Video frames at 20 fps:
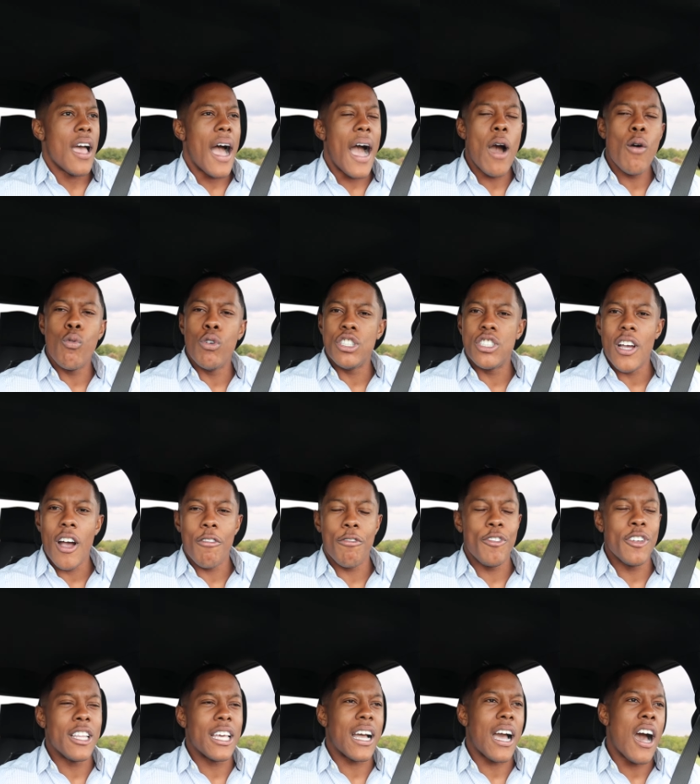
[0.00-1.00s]
I want y'all
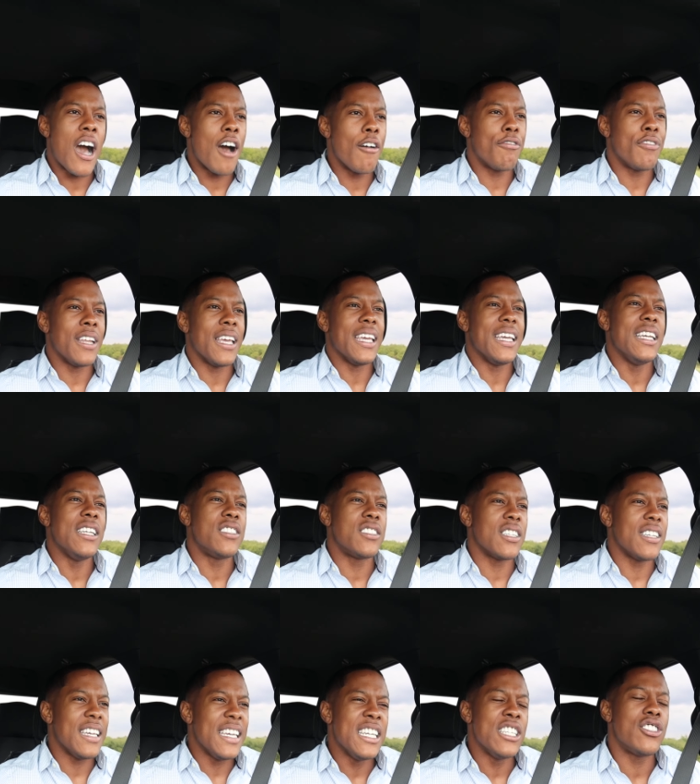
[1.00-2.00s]
feeling confident each
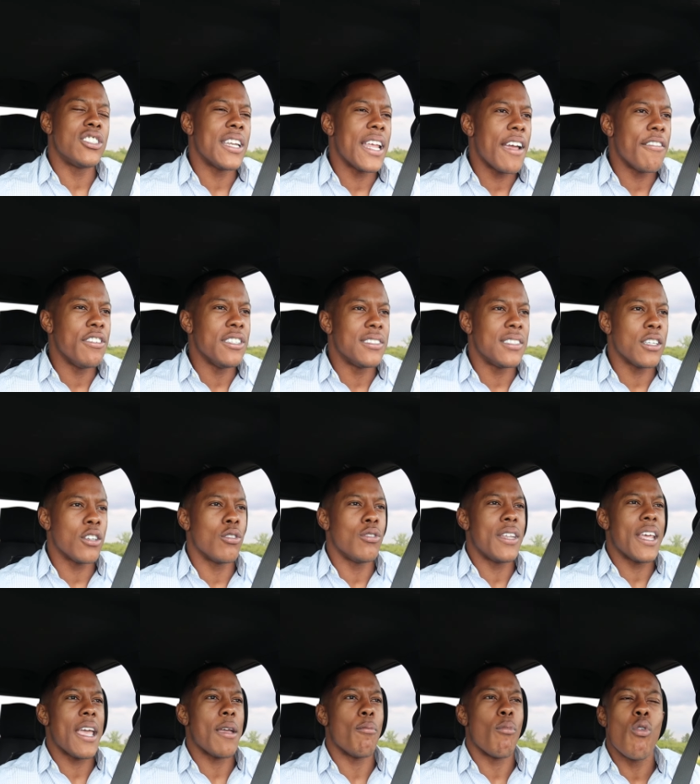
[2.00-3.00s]
each and every single
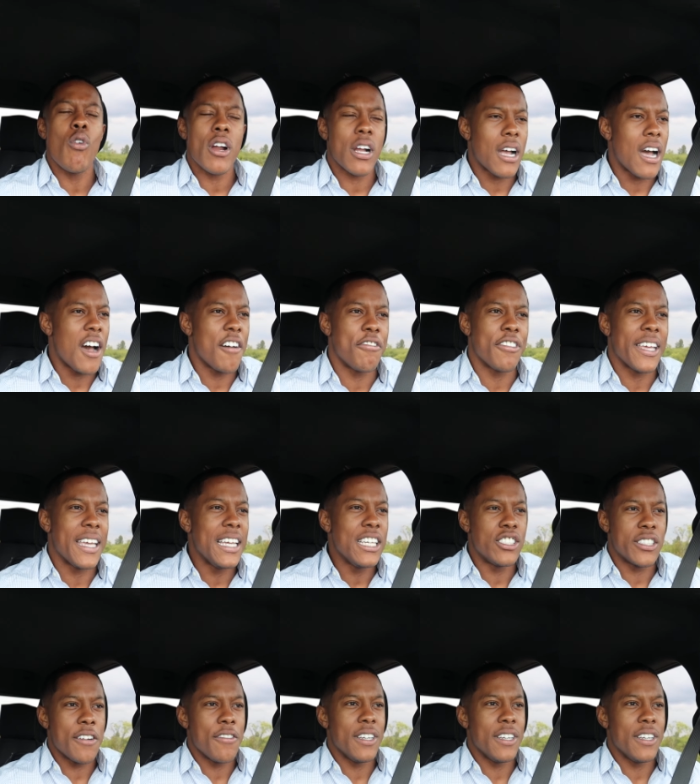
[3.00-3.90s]
day, more confident each